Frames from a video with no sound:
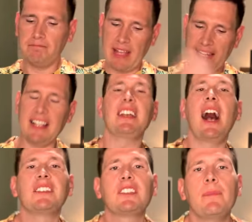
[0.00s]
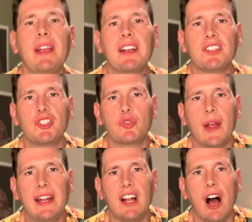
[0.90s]
And it's awesome because it's
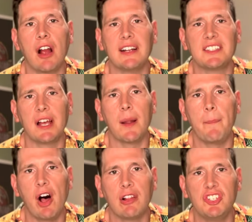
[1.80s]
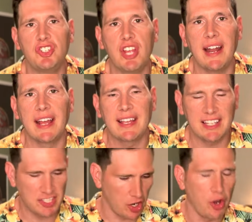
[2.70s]
rated R and it's unapologetic.
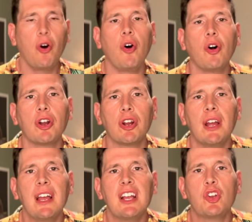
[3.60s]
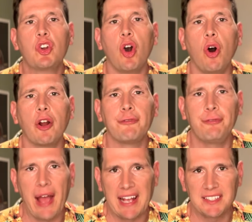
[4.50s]
It's a horror gore
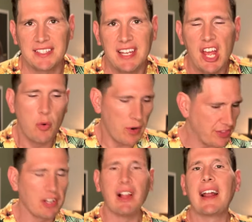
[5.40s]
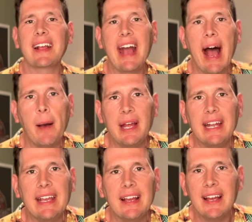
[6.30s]
fest with a lot of
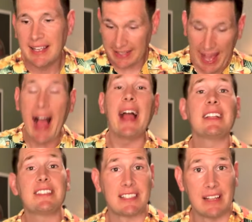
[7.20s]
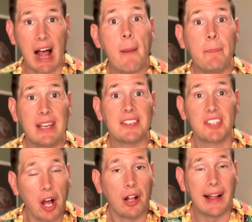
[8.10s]
comedy. Yeah, it's sloppy as
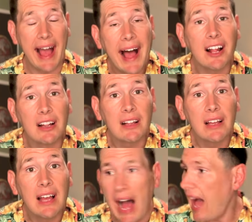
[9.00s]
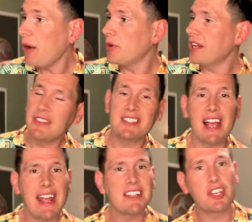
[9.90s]
all hell, I wouldn't even
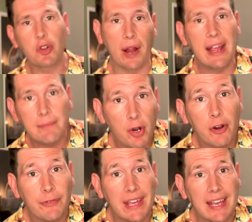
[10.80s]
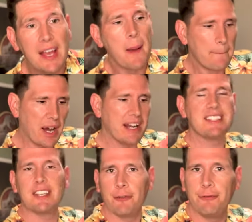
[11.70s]
say it's a great movie, but
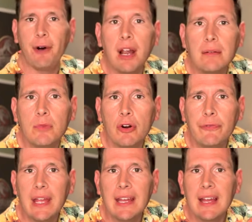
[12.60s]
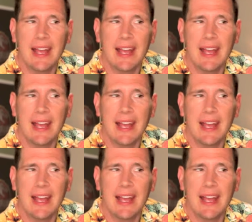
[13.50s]
it's a fun movie.